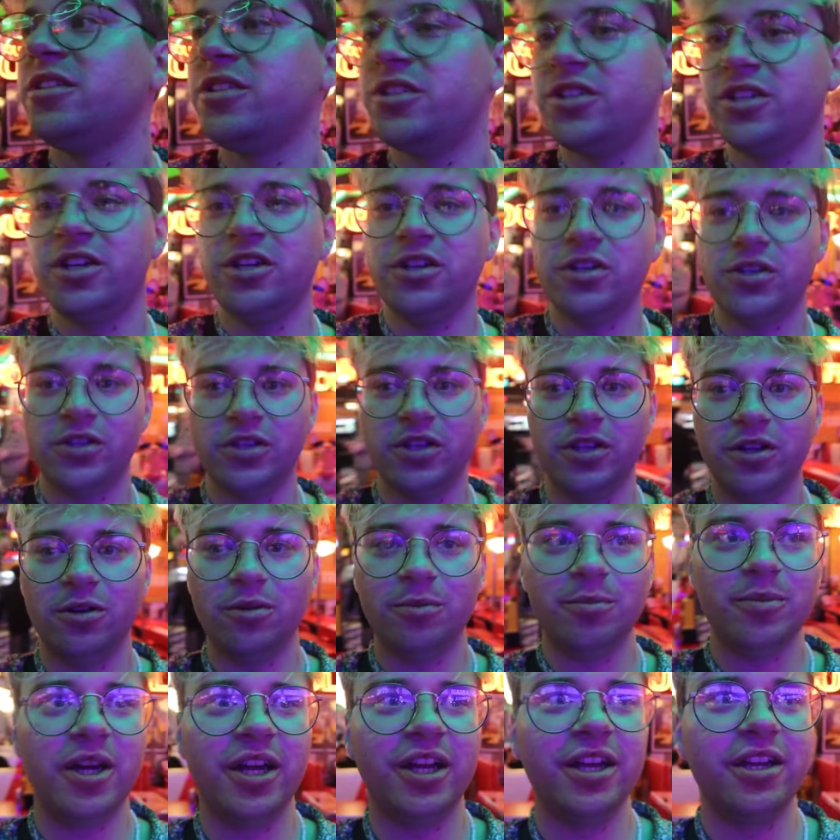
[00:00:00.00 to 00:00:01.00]
Seriously,
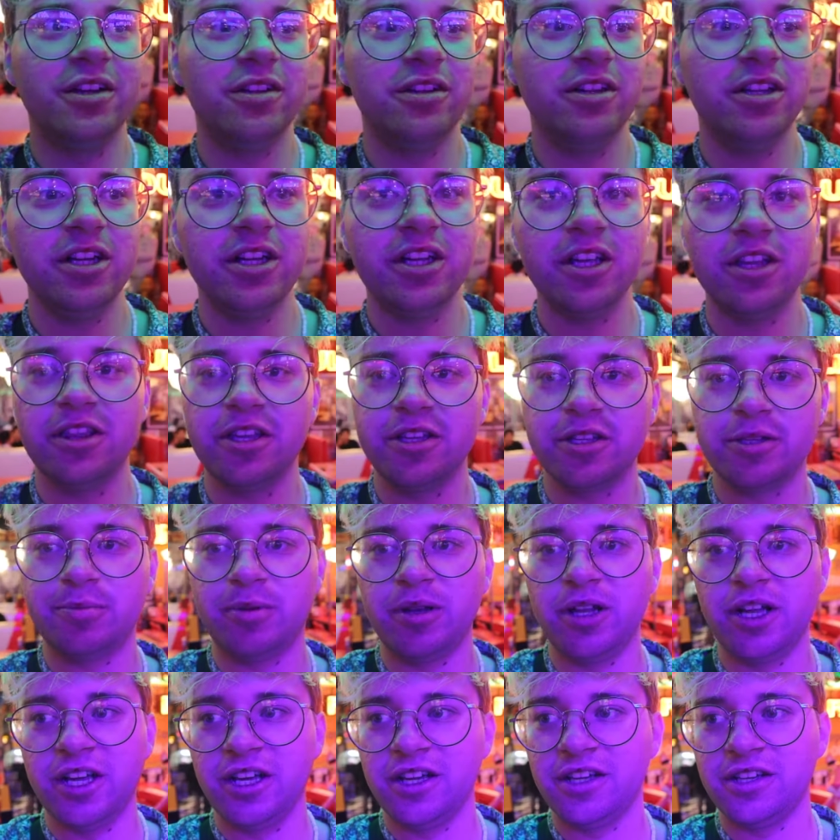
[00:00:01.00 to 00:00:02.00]
oh my, look at this
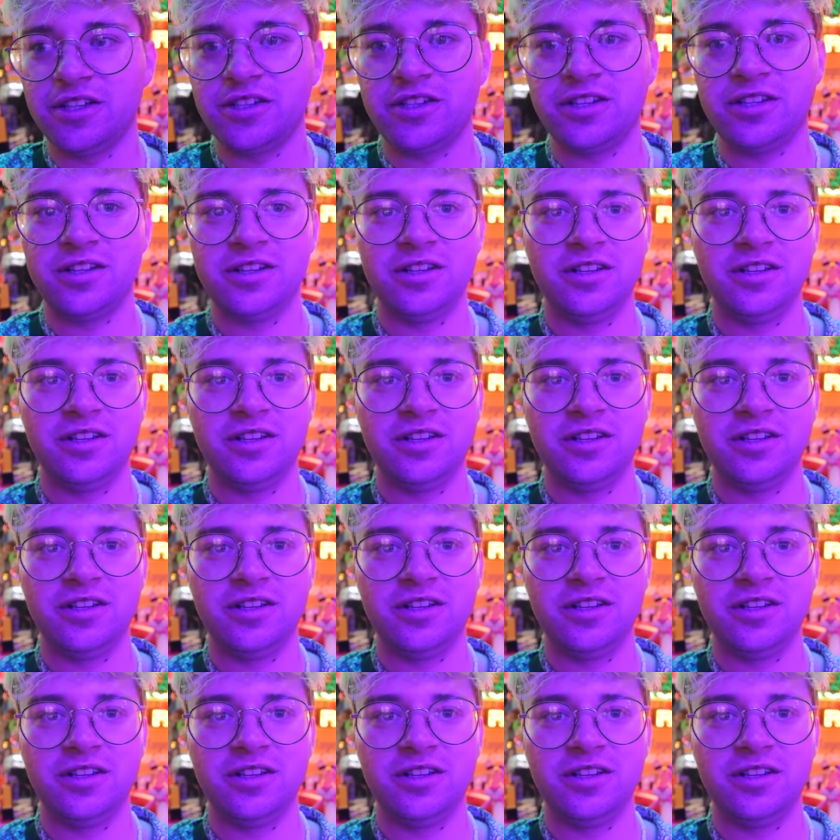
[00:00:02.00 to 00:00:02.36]
place.